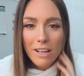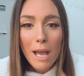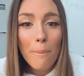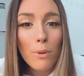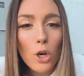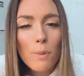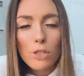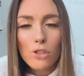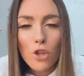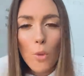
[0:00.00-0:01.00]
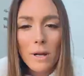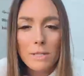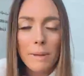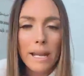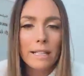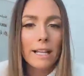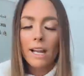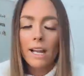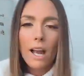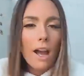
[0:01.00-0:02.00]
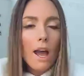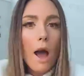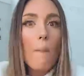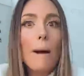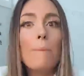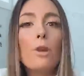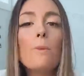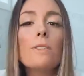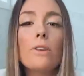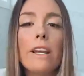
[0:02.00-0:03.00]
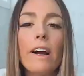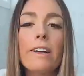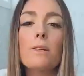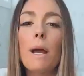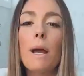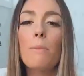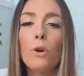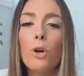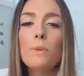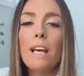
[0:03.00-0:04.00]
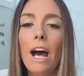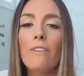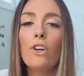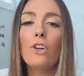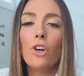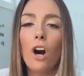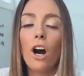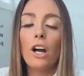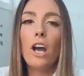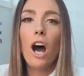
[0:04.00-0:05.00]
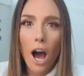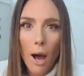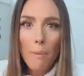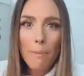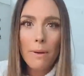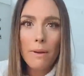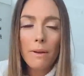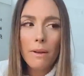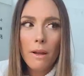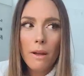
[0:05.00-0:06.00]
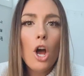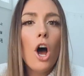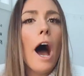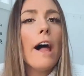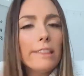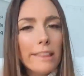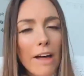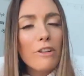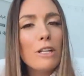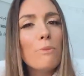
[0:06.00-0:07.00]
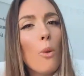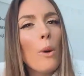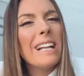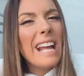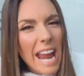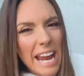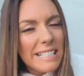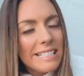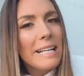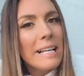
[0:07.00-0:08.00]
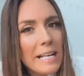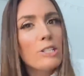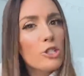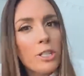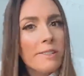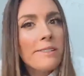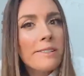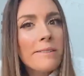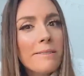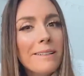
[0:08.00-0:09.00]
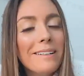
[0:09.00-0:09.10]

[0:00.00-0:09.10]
And yeah, boobs, so much pain. Like, my boobs, okay guys, my boobs have gone up 11.8 inches.